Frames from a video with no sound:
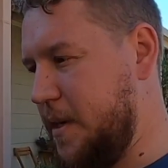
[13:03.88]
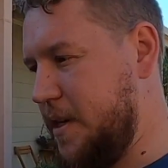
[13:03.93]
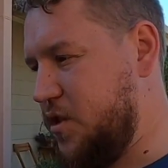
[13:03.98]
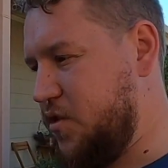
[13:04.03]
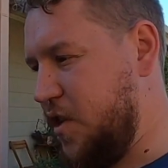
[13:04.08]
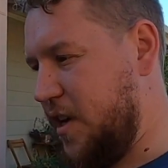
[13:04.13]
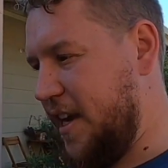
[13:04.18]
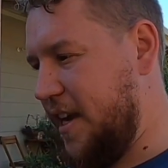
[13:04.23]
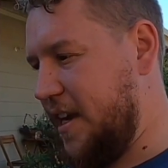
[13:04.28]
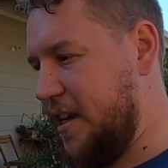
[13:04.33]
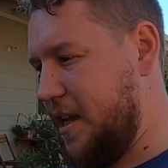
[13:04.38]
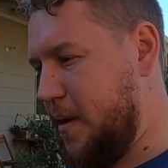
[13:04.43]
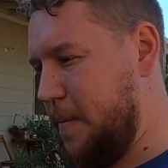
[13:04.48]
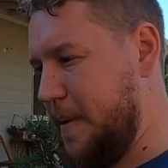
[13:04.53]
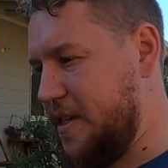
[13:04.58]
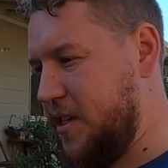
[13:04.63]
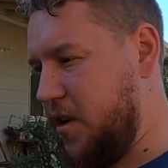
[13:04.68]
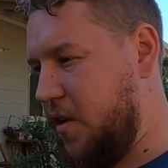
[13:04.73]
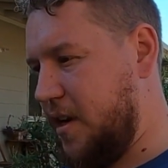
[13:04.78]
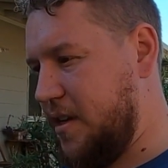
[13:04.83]
tricky and a little
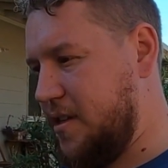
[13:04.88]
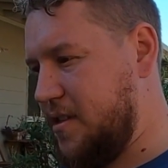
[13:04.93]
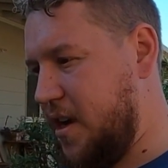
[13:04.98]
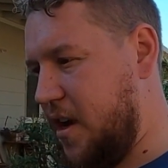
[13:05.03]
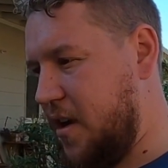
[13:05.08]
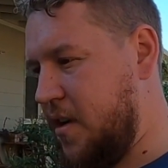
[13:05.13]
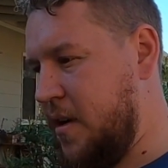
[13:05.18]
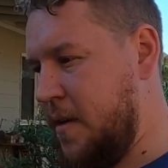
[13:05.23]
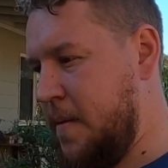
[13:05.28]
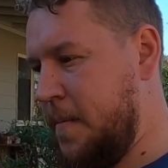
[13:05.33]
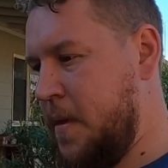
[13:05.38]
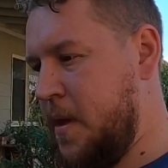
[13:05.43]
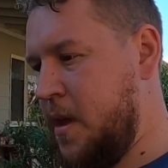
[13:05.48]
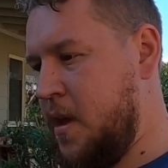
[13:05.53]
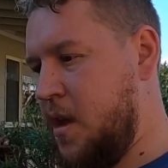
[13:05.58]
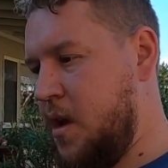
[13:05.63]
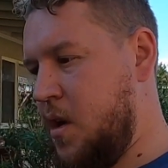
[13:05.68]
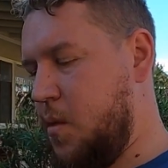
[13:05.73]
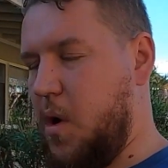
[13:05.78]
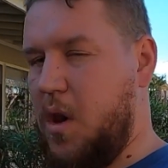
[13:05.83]
bit tight, so
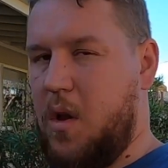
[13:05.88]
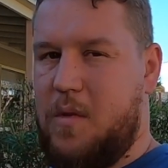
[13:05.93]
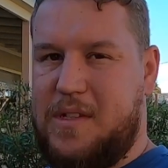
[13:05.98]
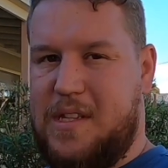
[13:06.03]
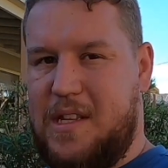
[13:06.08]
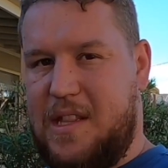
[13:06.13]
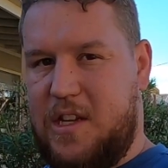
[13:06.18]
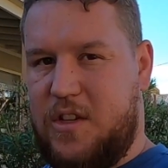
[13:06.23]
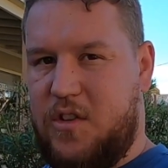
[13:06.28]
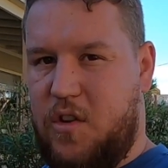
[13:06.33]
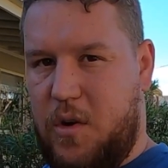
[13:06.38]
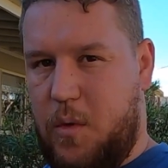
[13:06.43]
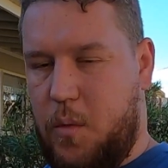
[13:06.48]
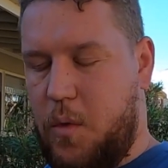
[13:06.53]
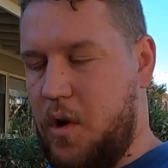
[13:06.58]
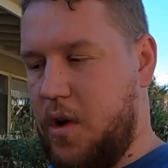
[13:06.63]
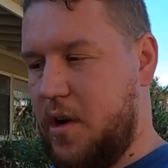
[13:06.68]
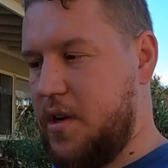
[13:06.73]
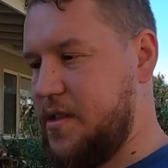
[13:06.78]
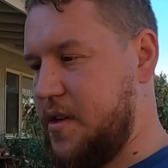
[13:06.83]
while I was in there trying to
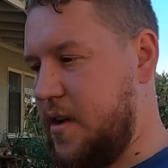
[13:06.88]
work.